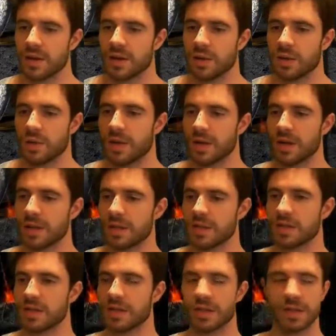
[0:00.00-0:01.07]
Well,
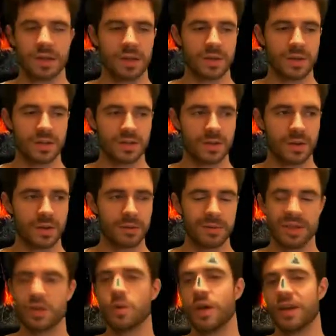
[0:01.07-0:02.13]
you know, it's not going to be
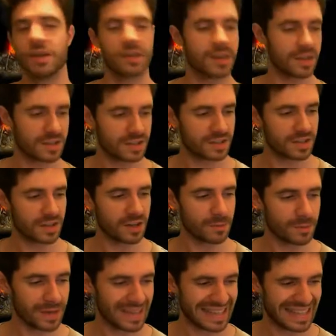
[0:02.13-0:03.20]
Gwyn unless she's going to give
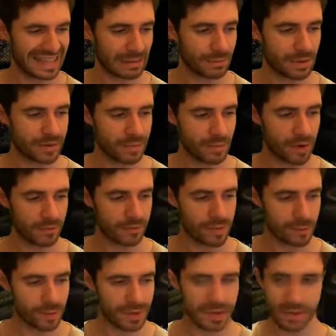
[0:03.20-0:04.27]
me a little bit of a run for my
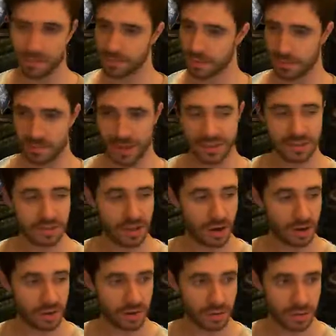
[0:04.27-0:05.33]
money. That's
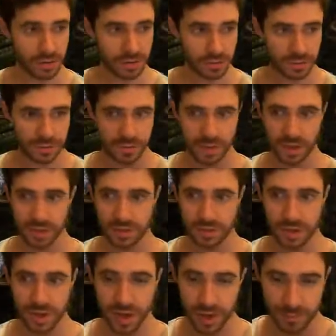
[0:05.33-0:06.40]
Dark Souls. Let's
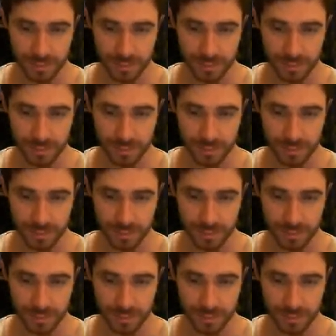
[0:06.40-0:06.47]
try again.